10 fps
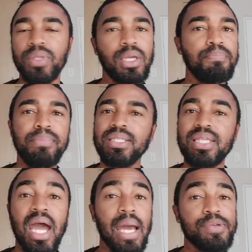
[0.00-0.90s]
it means
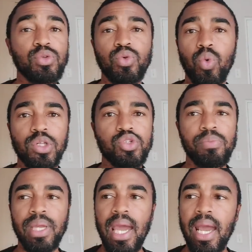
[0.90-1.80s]
the absolute world to
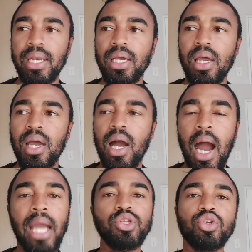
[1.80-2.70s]
me, and
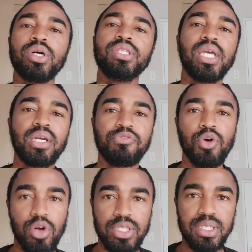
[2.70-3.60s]
I do not take it
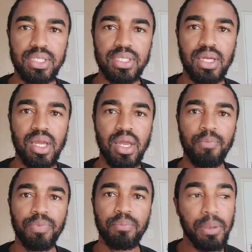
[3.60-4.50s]
for granted.
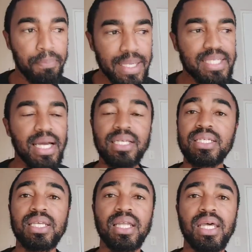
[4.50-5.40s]
But please
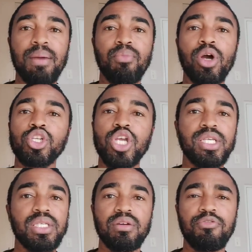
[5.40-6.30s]
understand that I'm not
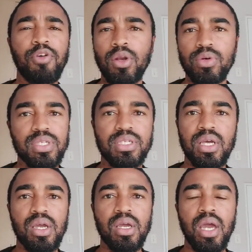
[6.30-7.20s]
chasing
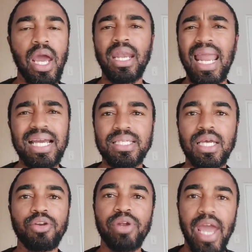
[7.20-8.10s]
followers and likes
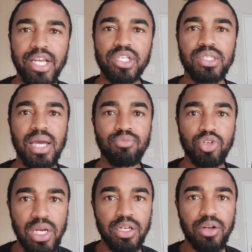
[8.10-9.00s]
and reactions. I'm
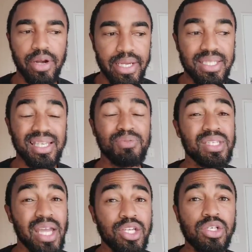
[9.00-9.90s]
trying to create
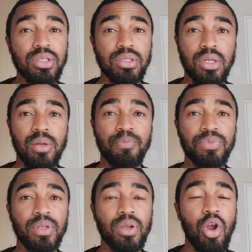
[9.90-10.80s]
substantial
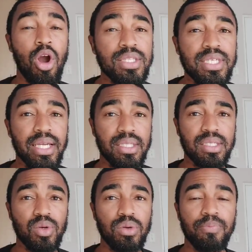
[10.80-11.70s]

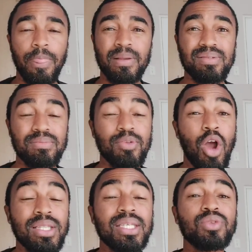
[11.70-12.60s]
content,
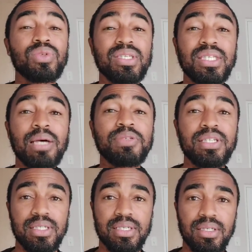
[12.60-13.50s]
content with
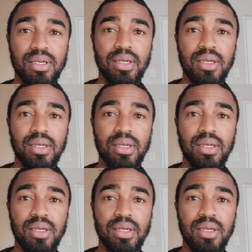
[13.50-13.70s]
substance